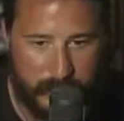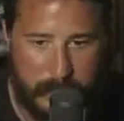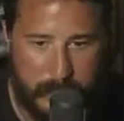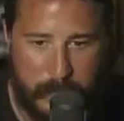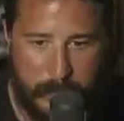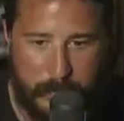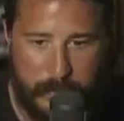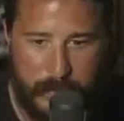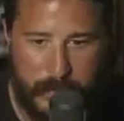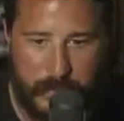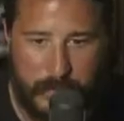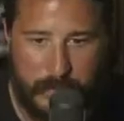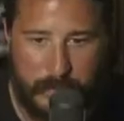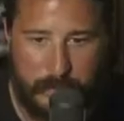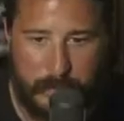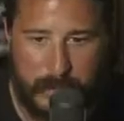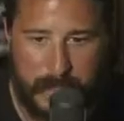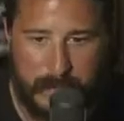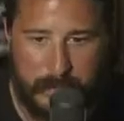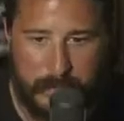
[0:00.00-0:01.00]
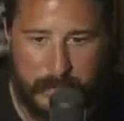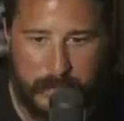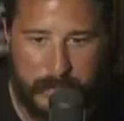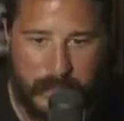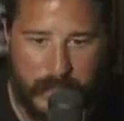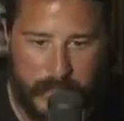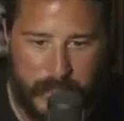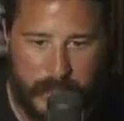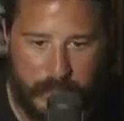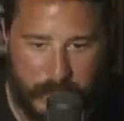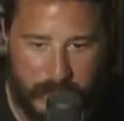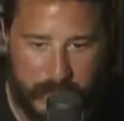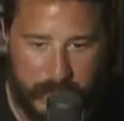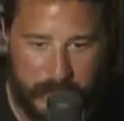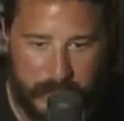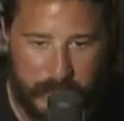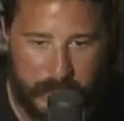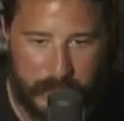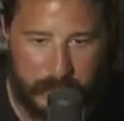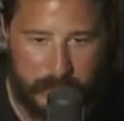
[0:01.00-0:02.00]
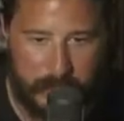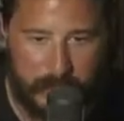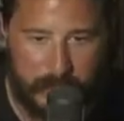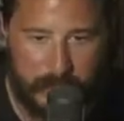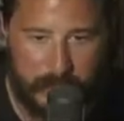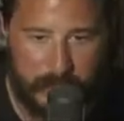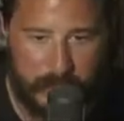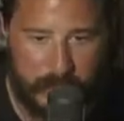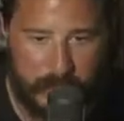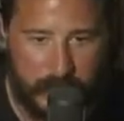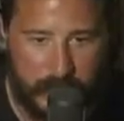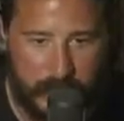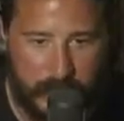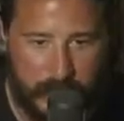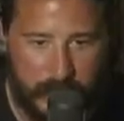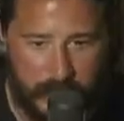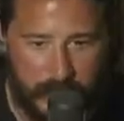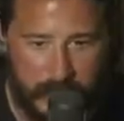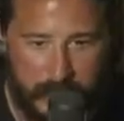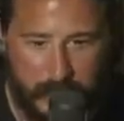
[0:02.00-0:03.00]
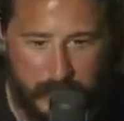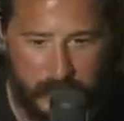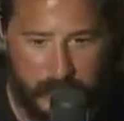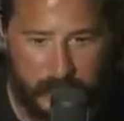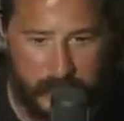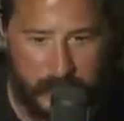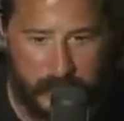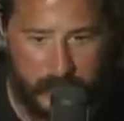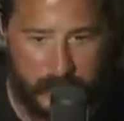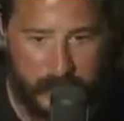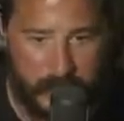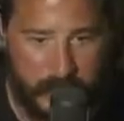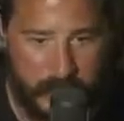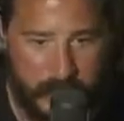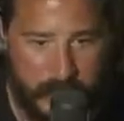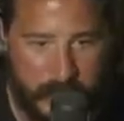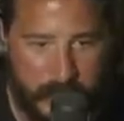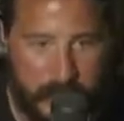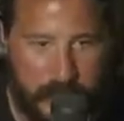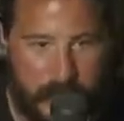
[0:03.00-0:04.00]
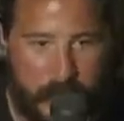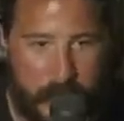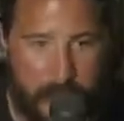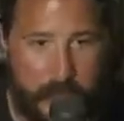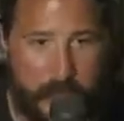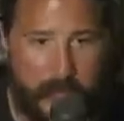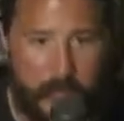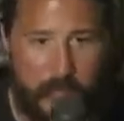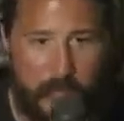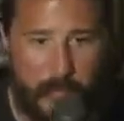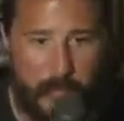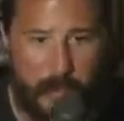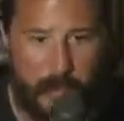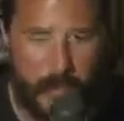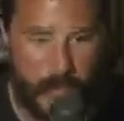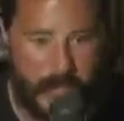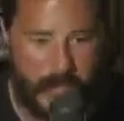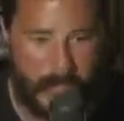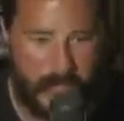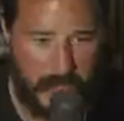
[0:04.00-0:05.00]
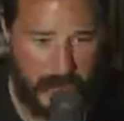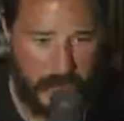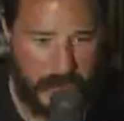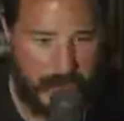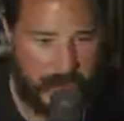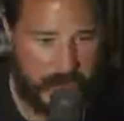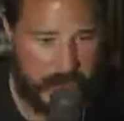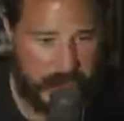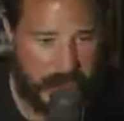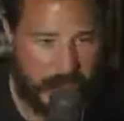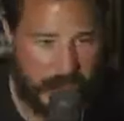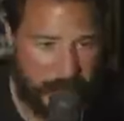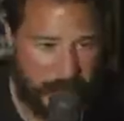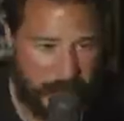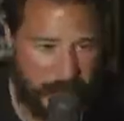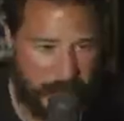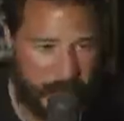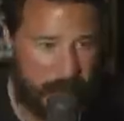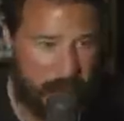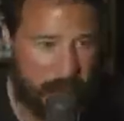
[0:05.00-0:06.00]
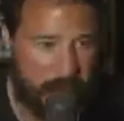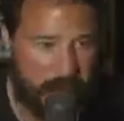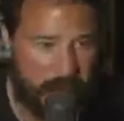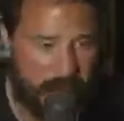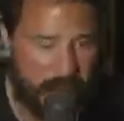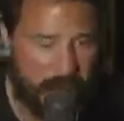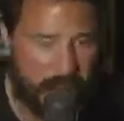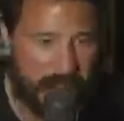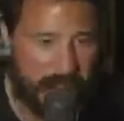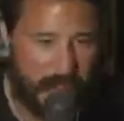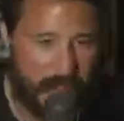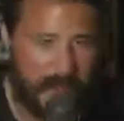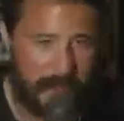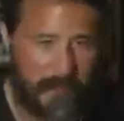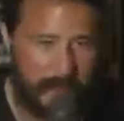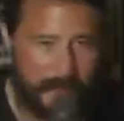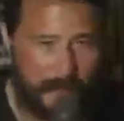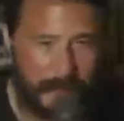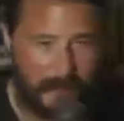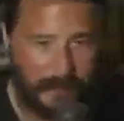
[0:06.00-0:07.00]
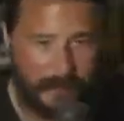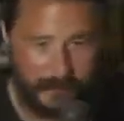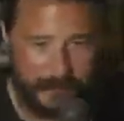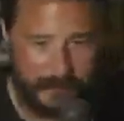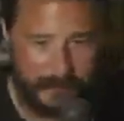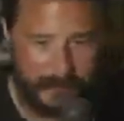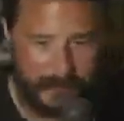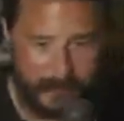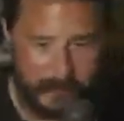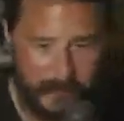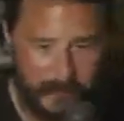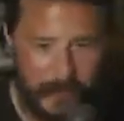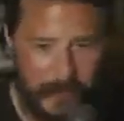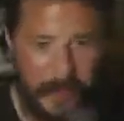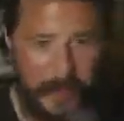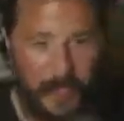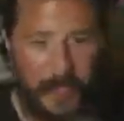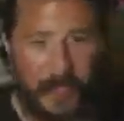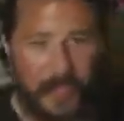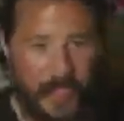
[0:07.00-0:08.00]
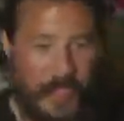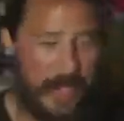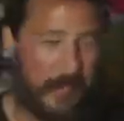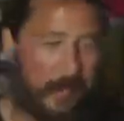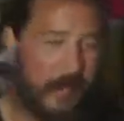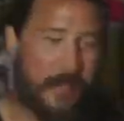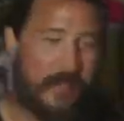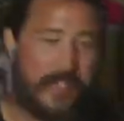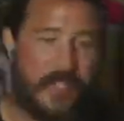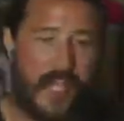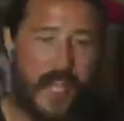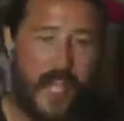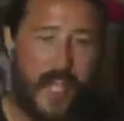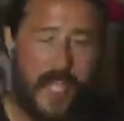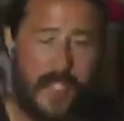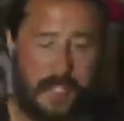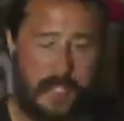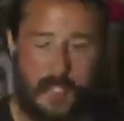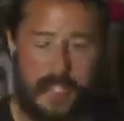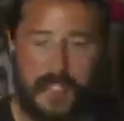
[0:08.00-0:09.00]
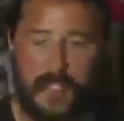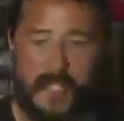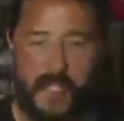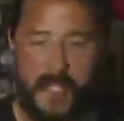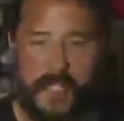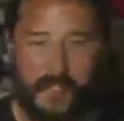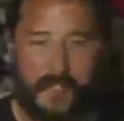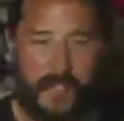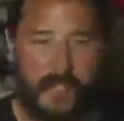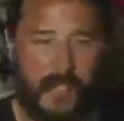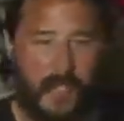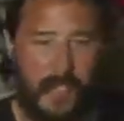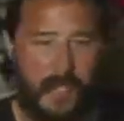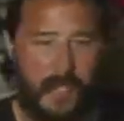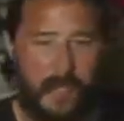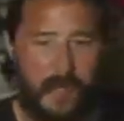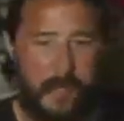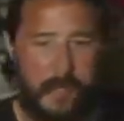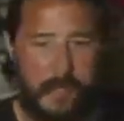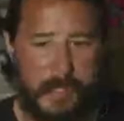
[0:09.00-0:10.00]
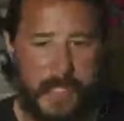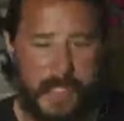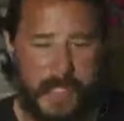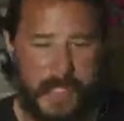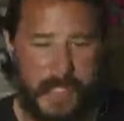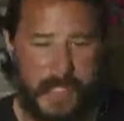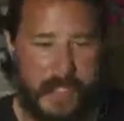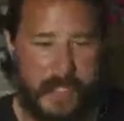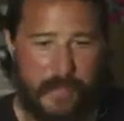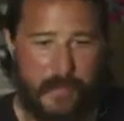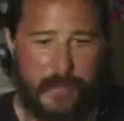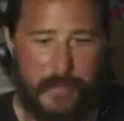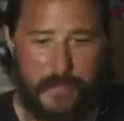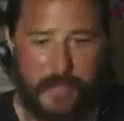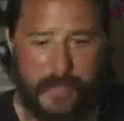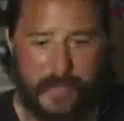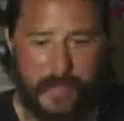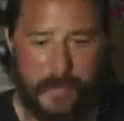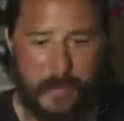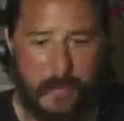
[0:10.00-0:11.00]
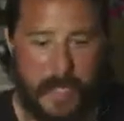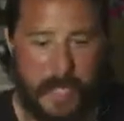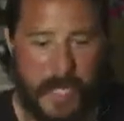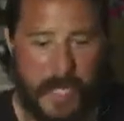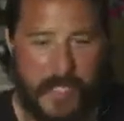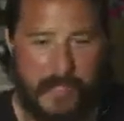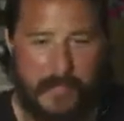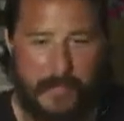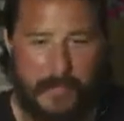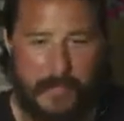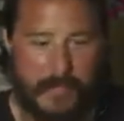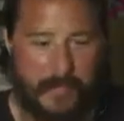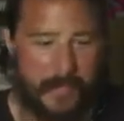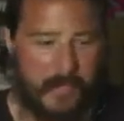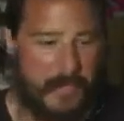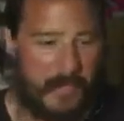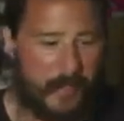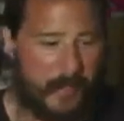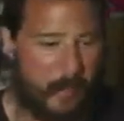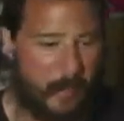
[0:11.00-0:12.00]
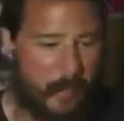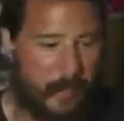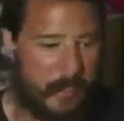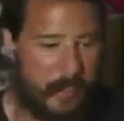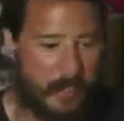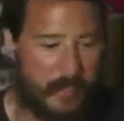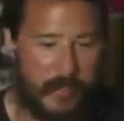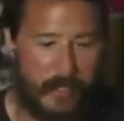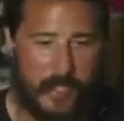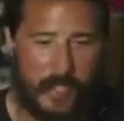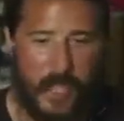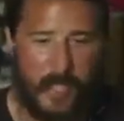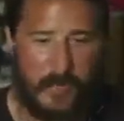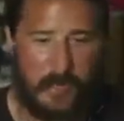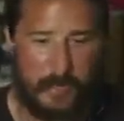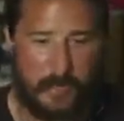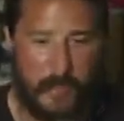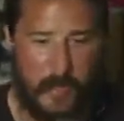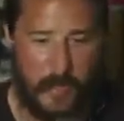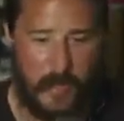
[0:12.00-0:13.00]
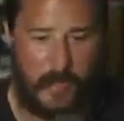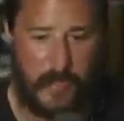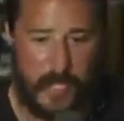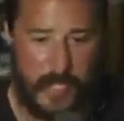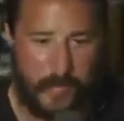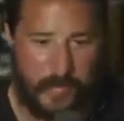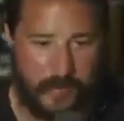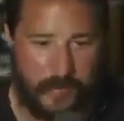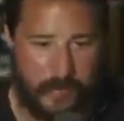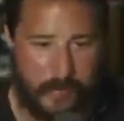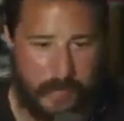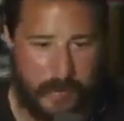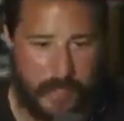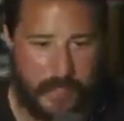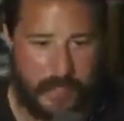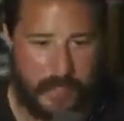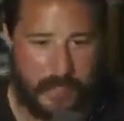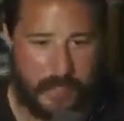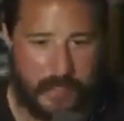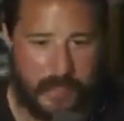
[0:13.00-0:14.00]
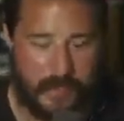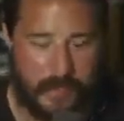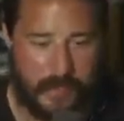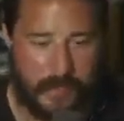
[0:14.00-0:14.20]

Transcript: people are just big massage fans. You know, they gotta get it done. Oh yeah, touchdown! Holy cow! This was not the uh, beginning of uh, my Heisman uh, career on Heisman mode that I was expecting,